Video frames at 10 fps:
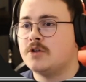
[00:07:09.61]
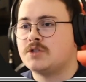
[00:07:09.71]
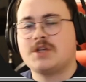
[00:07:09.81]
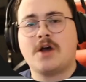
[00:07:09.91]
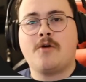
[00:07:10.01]

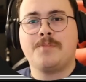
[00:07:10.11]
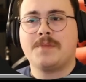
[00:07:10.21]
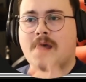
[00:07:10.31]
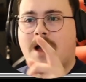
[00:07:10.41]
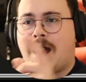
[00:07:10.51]
So
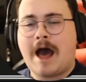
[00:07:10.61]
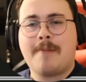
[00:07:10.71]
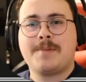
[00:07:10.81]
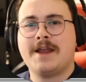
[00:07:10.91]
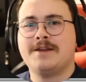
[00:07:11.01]

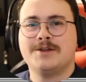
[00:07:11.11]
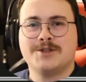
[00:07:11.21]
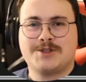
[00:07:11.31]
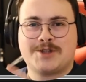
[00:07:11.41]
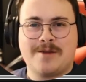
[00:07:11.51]
hop in,
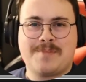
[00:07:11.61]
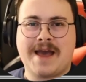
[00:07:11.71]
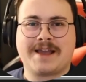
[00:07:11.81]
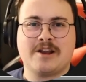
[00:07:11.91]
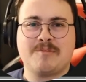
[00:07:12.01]
start
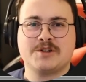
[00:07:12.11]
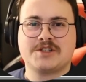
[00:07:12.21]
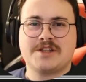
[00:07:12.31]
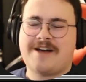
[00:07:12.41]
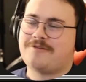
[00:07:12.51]
backing up your
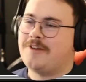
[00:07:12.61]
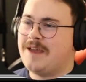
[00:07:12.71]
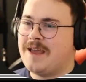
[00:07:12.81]
stuff.